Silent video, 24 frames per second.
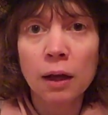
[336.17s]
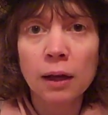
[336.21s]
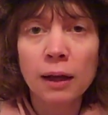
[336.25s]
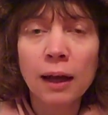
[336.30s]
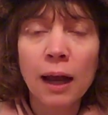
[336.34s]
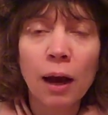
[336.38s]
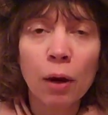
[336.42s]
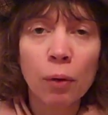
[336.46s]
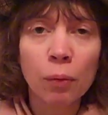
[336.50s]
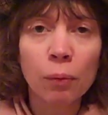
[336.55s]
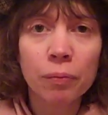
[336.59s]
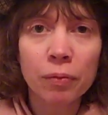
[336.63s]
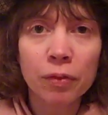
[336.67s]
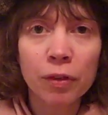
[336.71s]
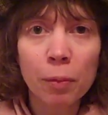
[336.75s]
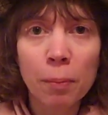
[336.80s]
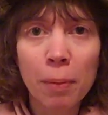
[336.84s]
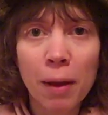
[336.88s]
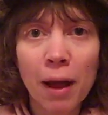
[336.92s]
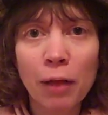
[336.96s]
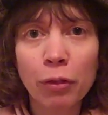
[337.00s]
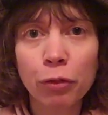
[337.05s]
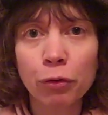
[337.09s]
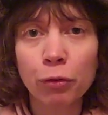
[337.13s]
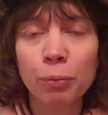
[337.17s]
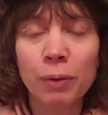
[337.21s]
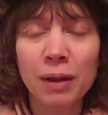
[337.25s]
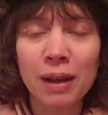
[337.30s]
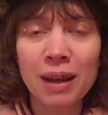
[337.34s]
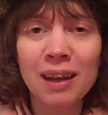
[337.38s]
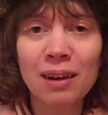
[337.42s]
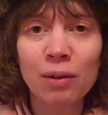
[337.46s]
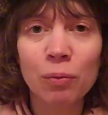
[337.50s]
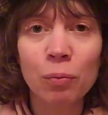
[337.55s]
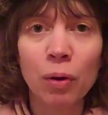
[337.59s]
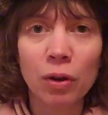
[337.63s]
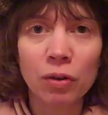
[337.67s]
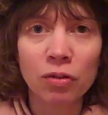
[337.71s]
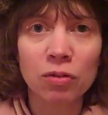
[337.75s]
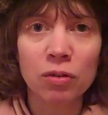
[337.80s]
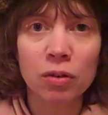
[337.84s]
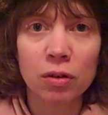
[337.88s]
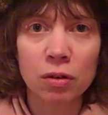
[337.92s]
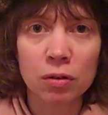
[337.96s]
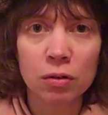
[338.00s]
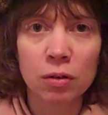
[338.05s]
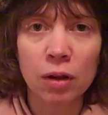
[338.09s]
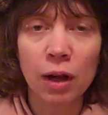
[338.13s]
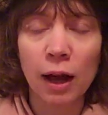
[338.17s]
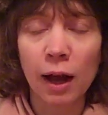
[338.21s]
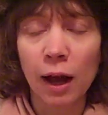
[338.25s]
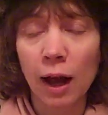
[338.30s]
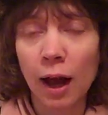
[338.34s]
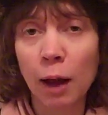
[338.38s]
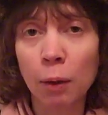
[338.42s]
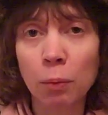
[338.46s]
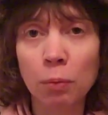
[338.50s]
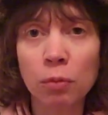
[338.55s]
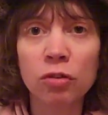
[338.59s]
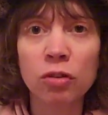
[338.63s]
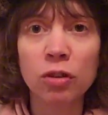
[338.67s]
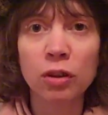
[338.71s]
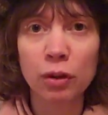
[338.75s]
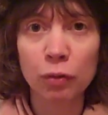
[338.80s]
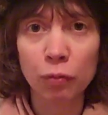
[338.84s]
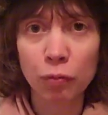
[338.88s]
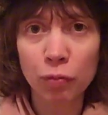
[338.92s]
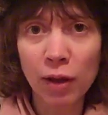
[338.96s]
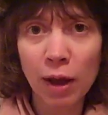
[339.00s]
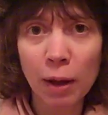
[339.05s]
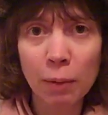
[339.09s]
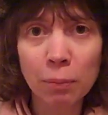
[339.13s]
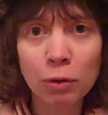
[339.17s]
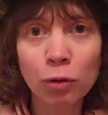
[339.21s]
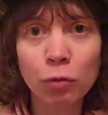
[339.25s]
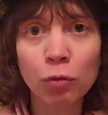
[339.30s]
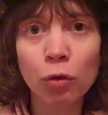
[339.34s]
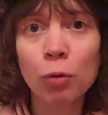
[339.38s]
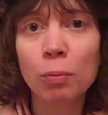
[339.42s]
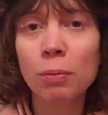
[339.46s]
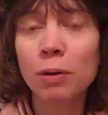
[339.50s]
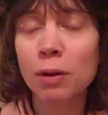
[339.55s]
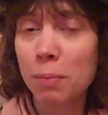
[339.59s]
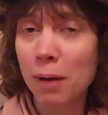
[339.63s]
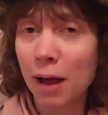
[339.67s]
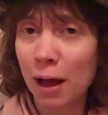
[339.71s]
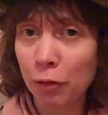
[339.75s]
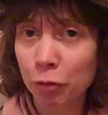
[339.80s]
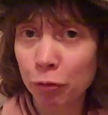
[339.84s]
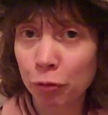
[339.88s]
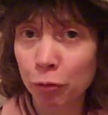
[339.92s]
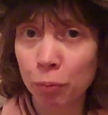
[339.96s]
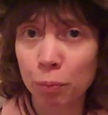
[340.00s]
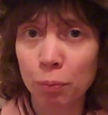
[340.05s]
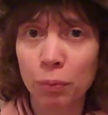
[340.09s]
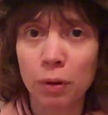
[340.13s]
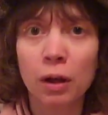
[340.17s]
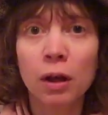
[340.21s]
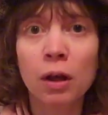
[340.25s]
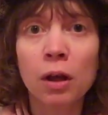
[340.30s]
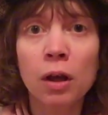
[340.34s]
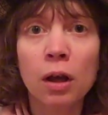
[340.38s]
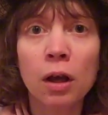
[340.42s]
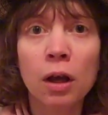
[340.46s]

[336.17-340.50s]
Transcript: Now, the bathroom wasn't, I was in the family room, and the bathroom